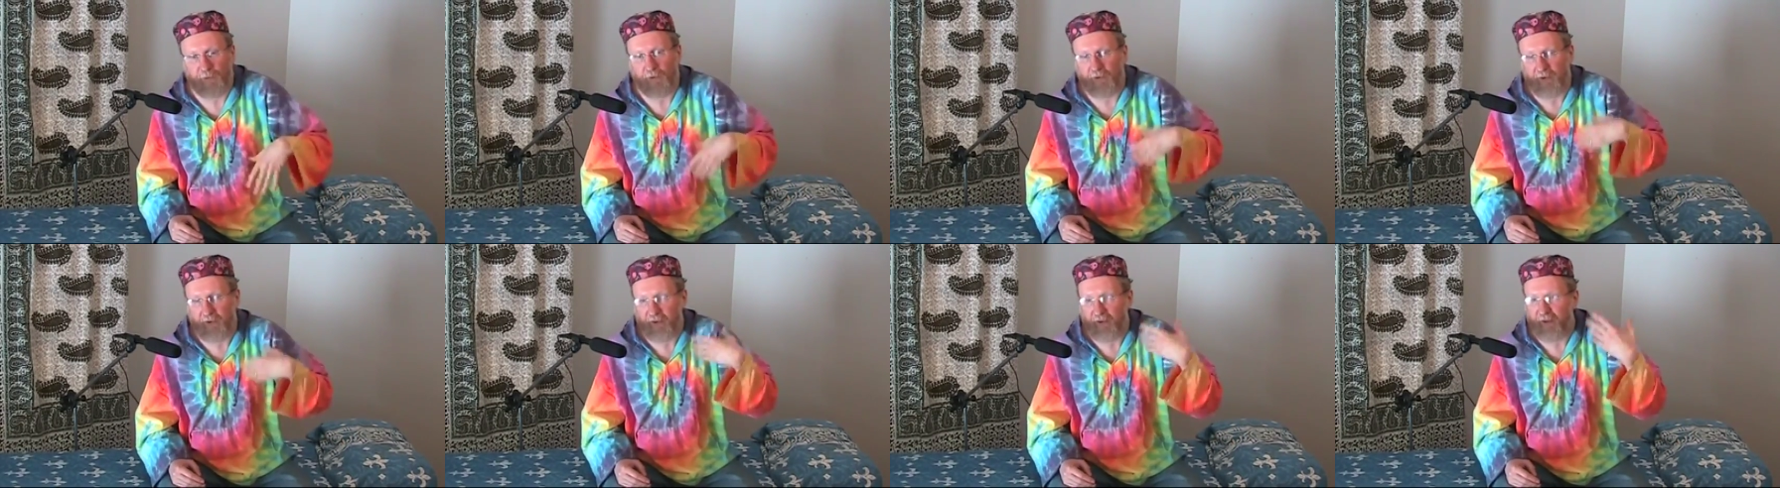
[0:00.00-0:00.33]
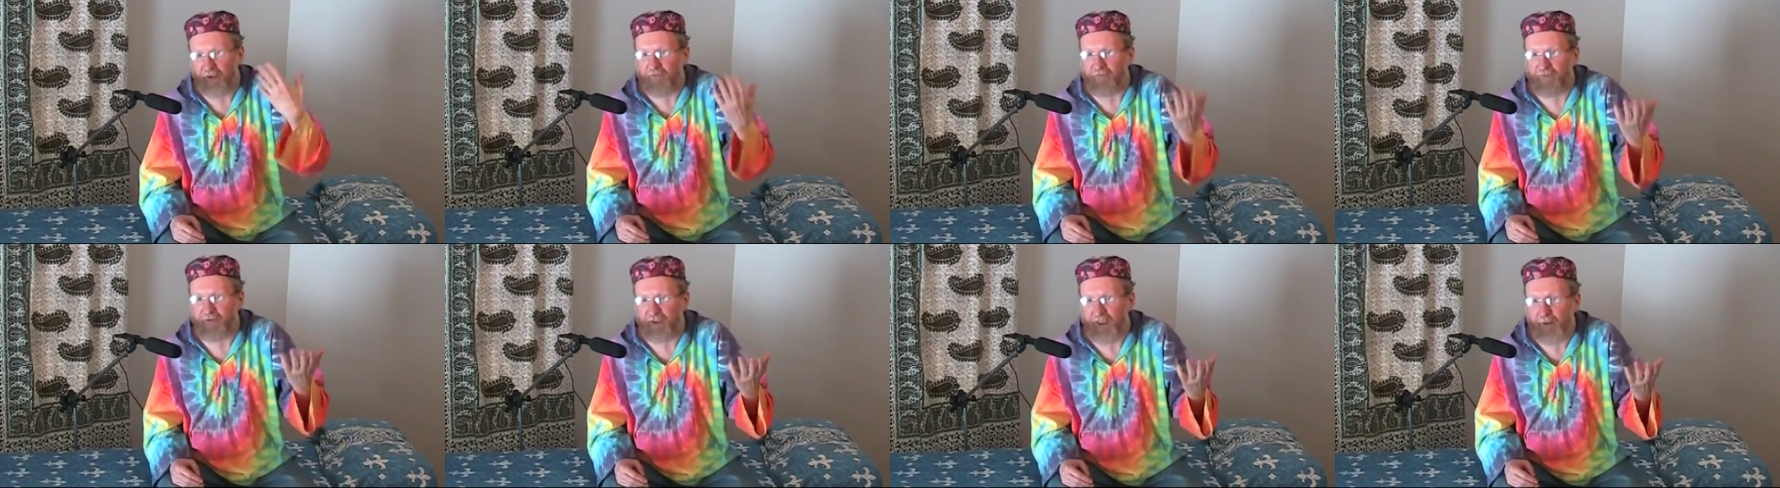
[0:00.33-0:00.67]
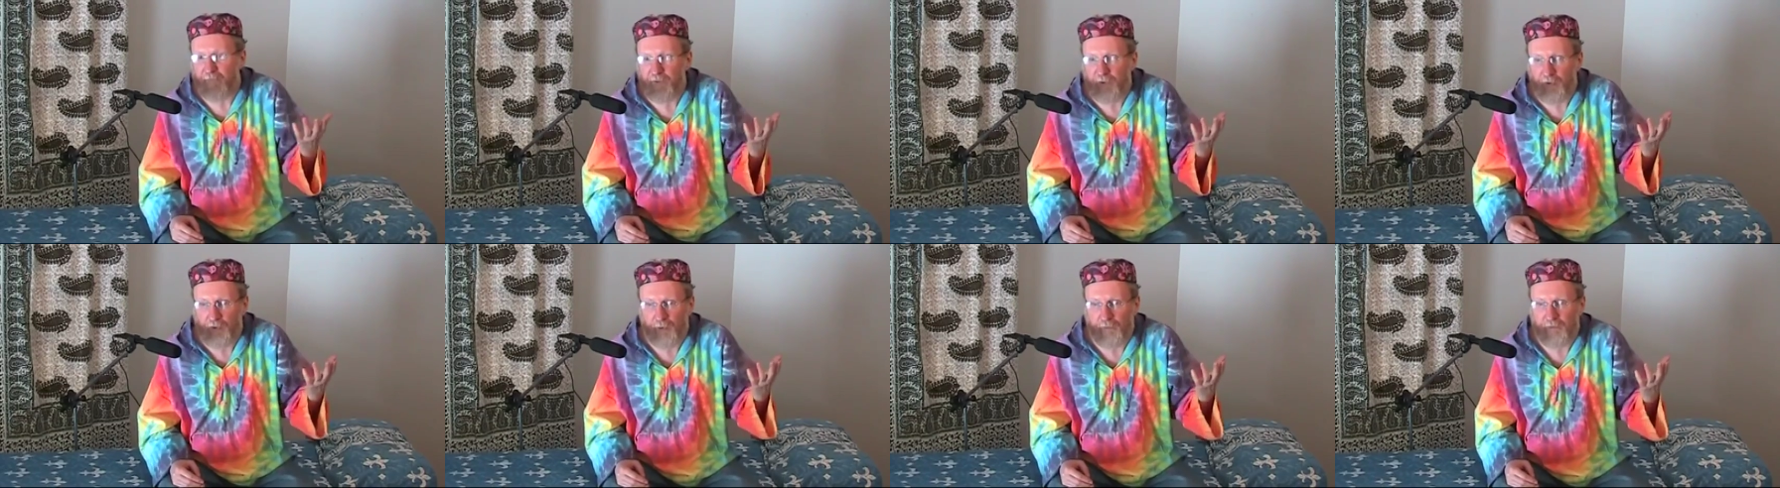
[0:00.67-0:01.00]
We already have
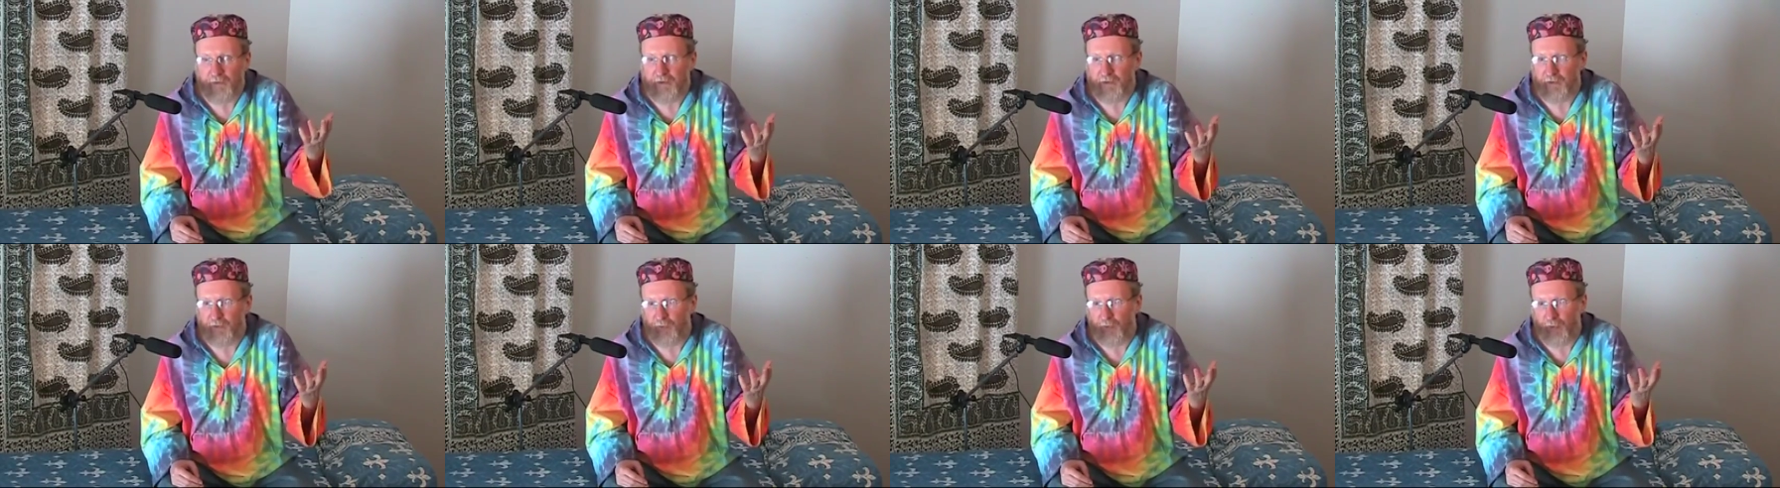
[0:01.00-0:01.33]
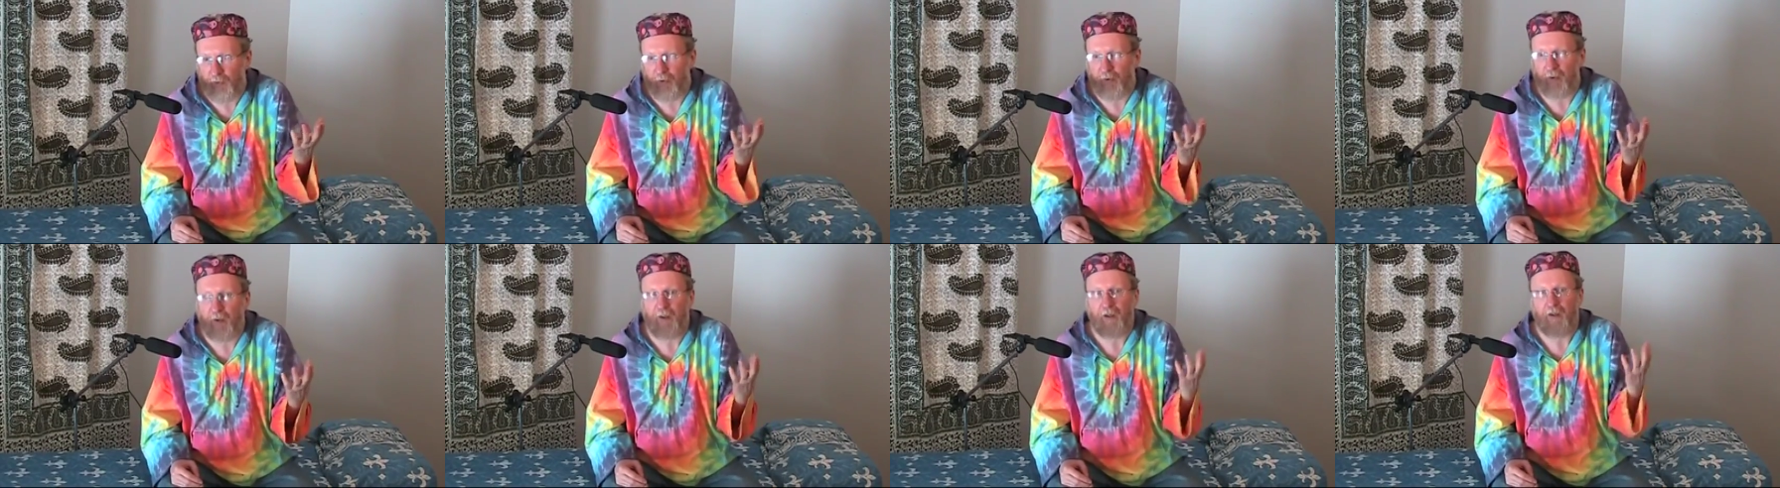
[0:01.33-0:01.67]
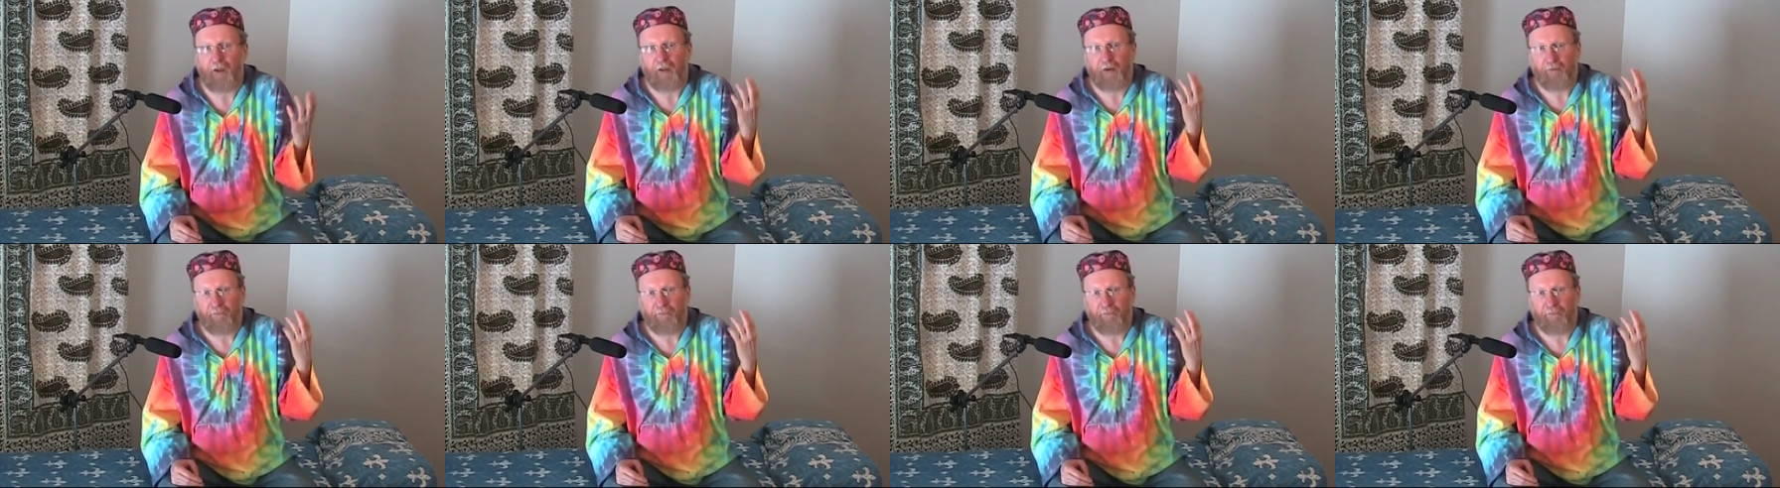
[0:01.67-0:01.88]
some humans who are